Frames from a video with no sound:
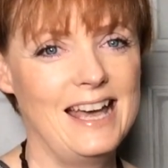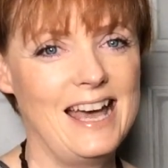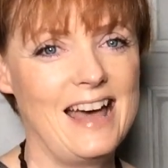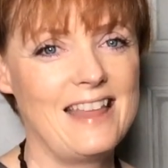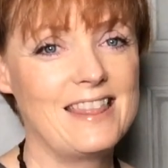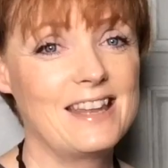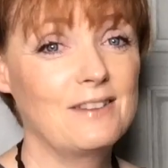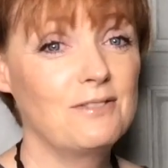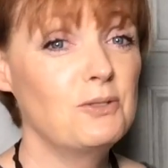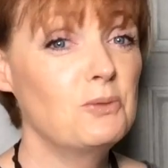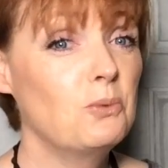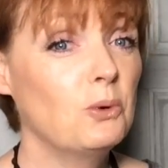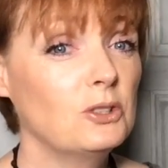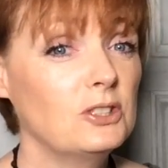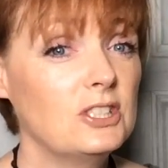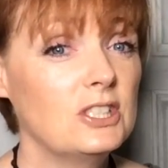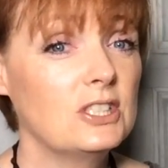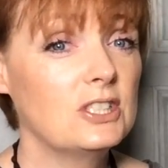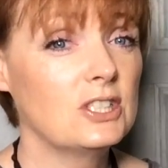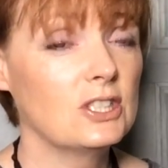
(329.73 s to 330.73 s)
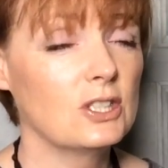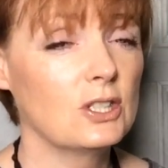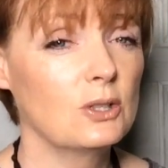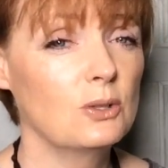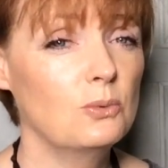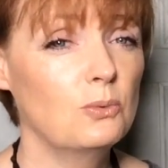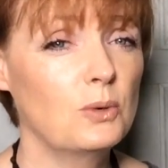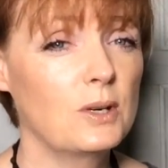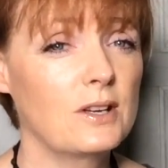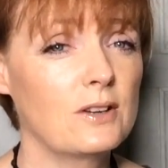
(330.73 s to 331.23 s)
And then if you wanted
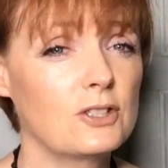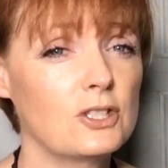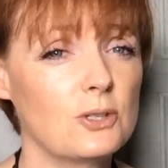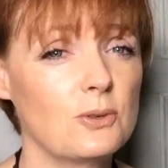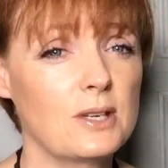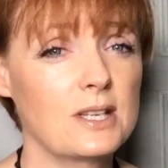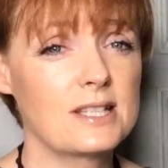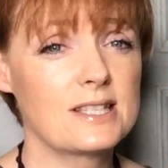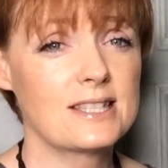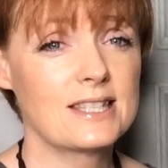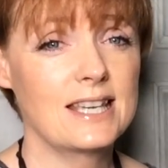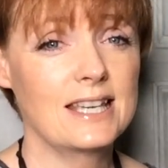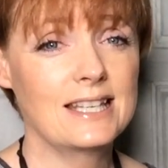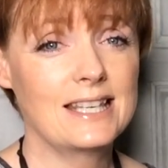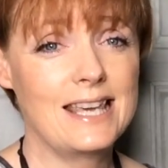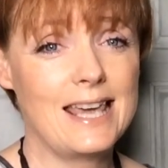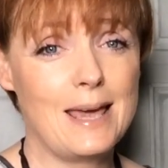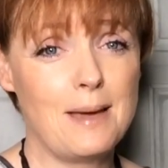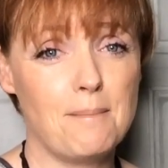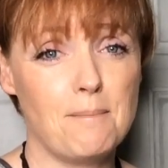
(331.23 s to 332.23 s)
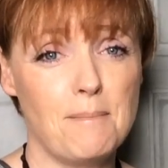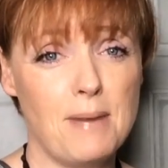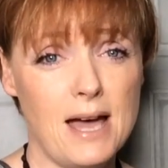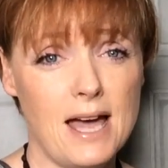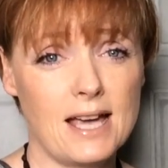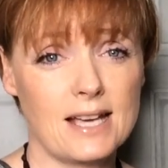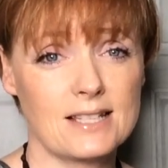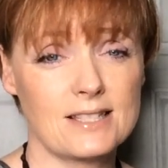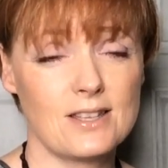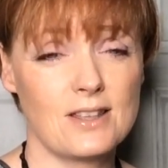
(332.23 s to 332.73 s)
to, we are doing skin kit
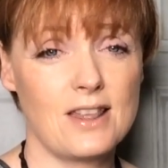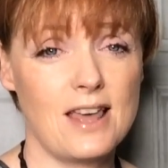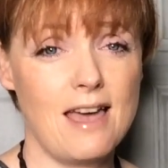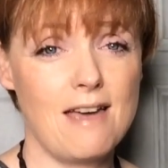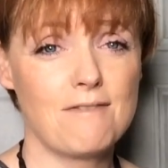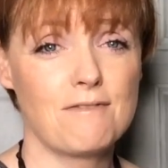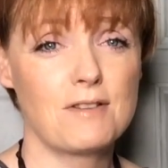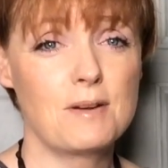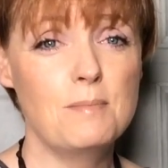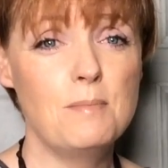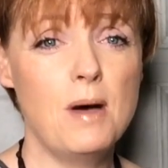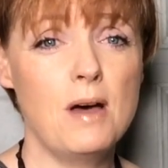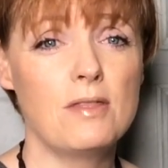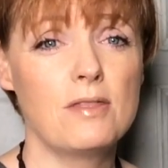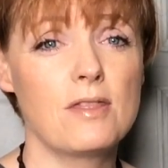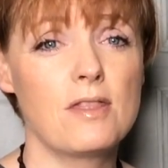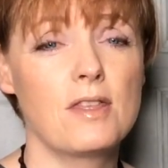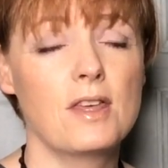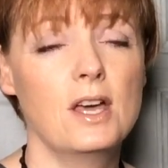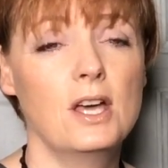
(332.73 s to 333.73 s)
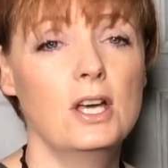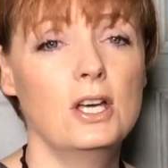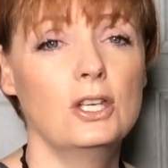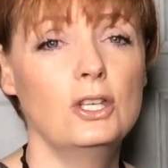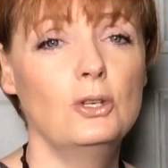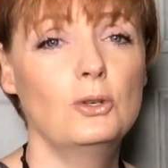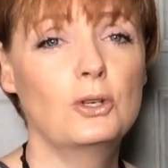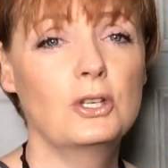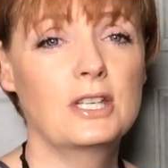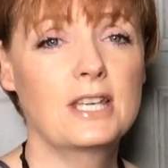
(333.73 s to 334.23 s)
bags so that every month
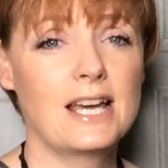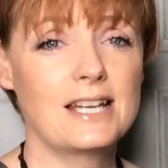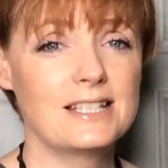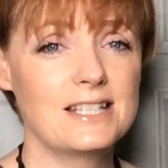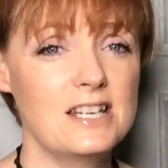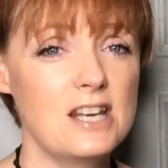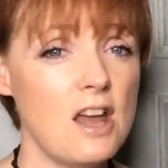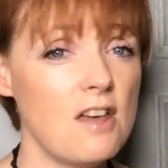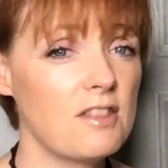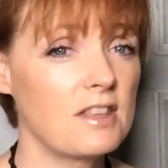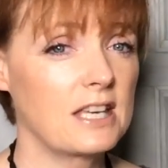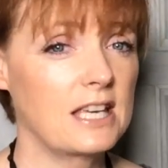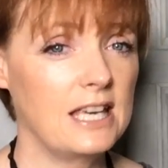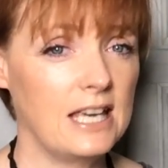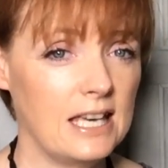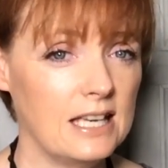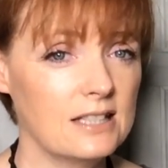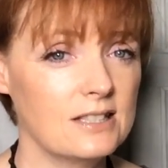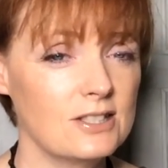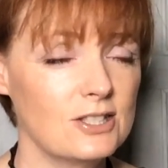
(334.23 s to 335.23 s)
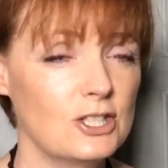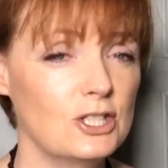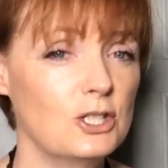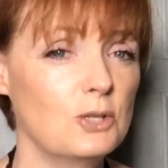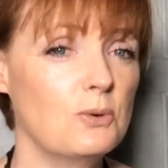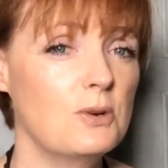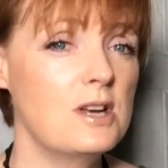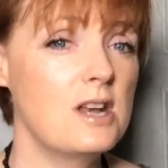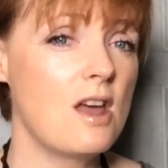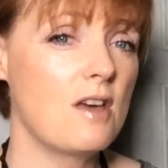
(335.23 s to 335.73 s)
you could get another kit to
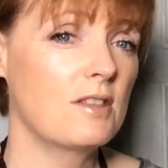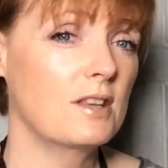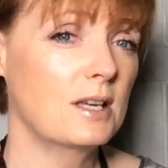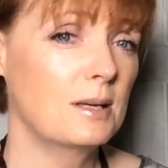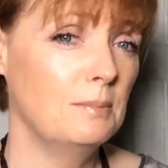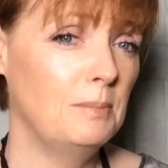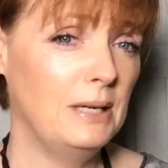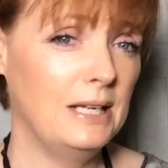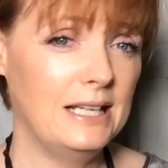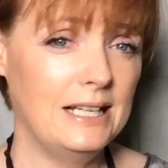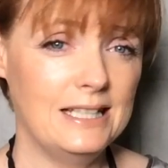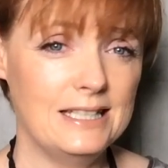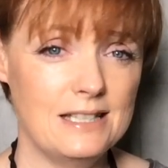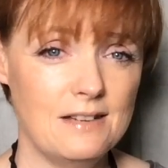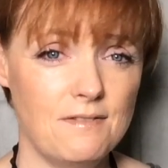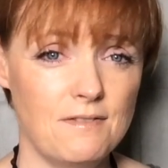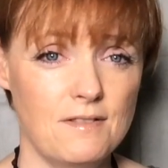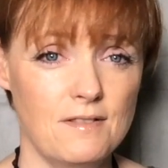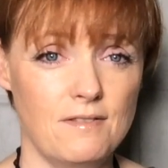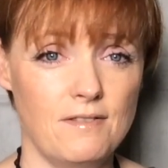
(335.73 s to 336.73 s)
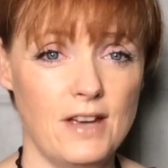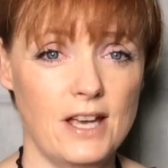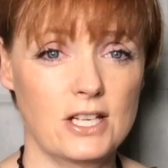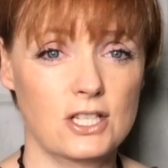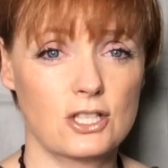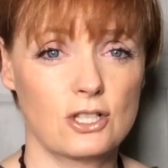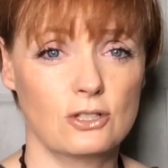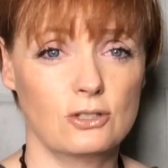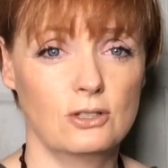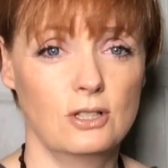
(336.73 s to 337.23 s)
do another completely different
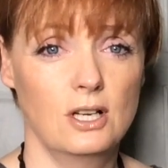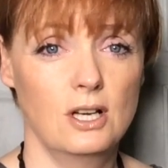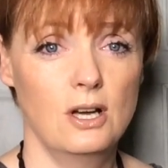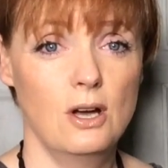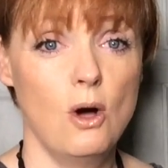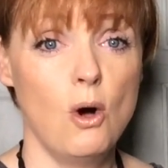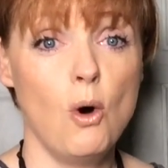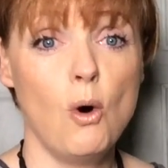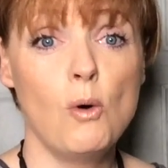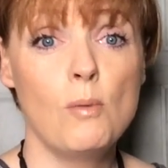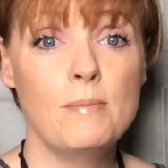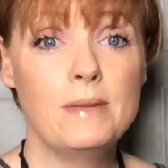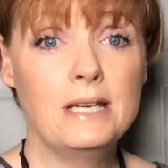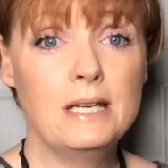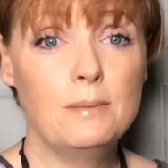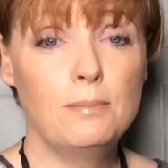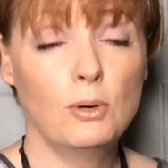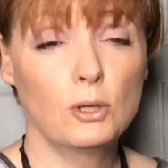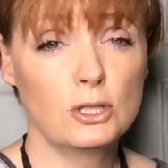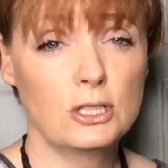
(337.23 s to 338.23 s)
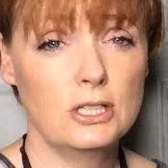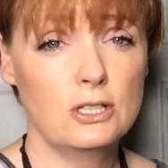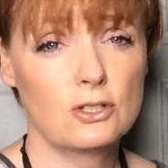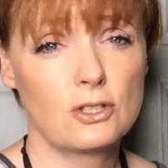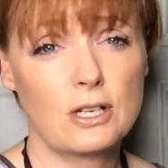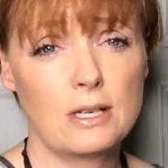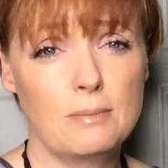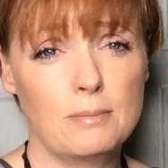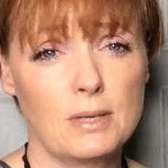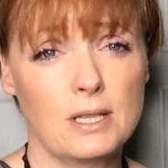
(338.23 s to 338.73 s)
facial or mini body
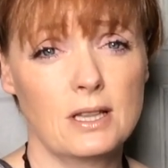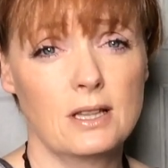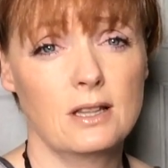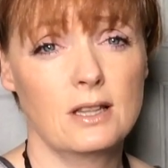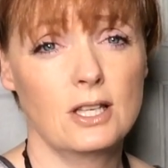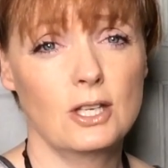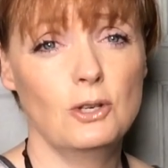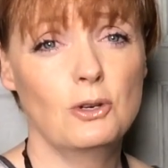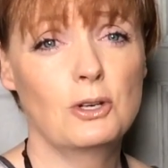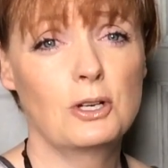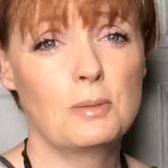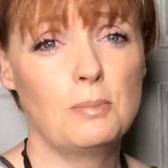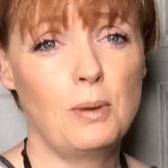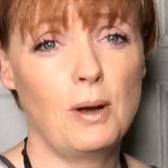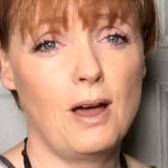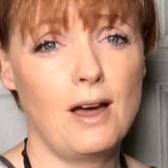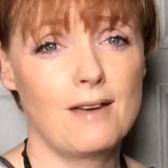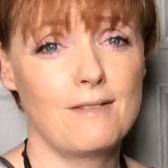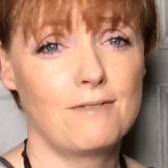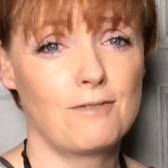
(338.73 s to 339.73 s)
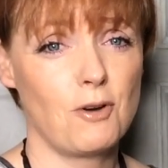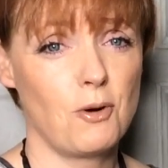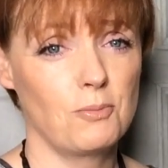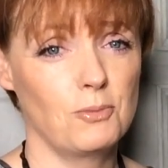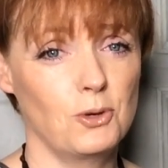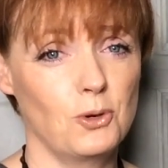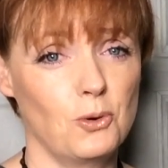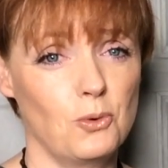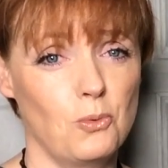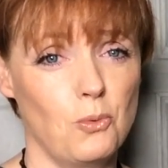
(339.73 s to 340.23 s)
treatment that you can apply from
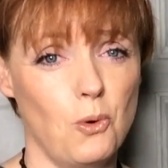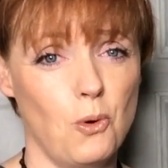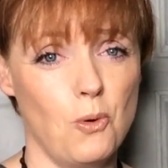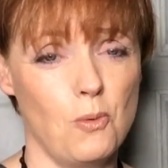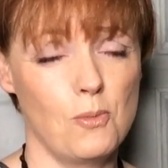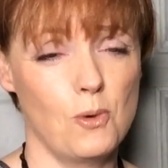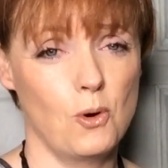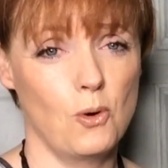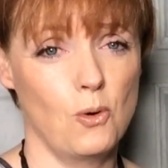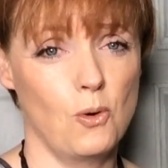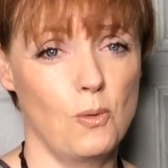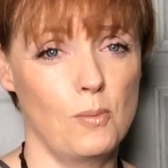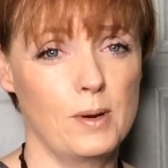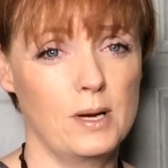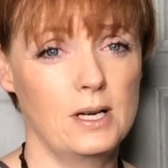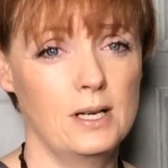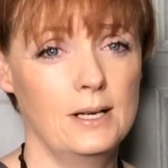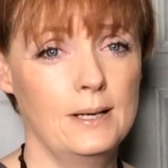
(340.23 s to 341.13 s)
your Warm Orb.